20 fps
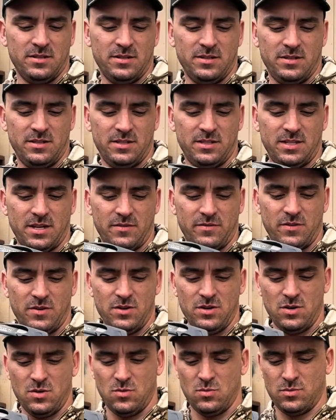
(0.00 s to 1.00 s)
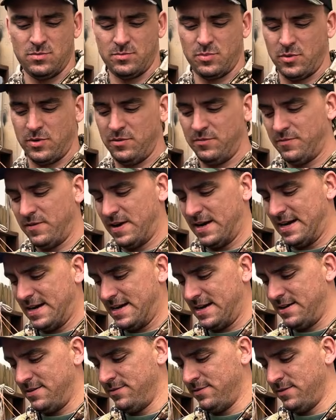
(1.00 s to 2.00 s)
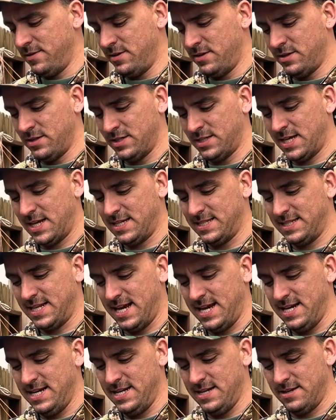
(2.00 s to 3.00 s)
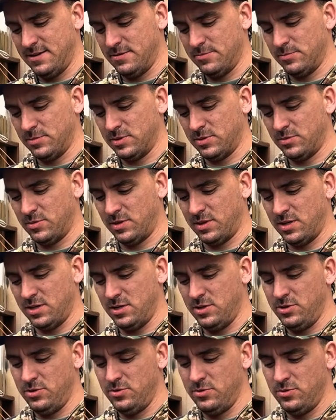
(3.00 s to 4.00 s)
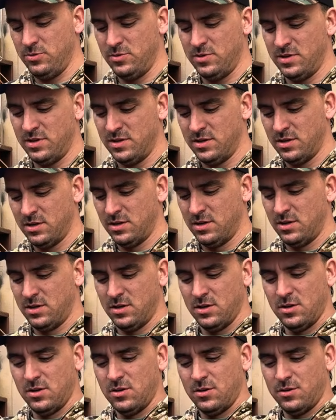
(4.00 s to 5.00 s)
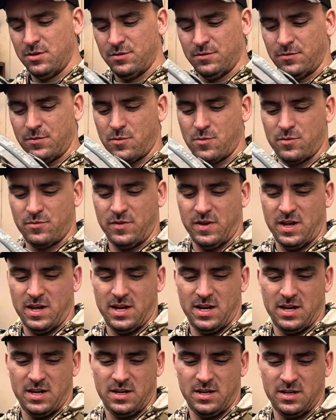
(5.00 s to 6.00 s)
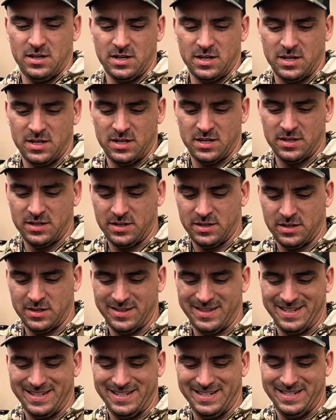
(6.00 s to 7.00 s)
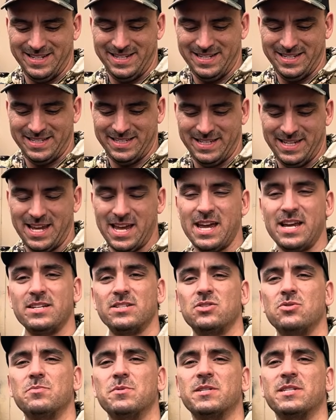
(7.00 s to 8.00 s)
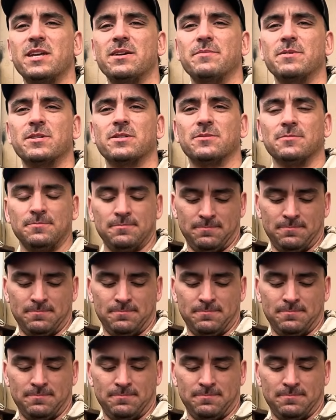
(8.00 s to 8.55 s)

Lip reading: The Sever 1.5 titaniums with the new 4-vein DCA Super Sabers.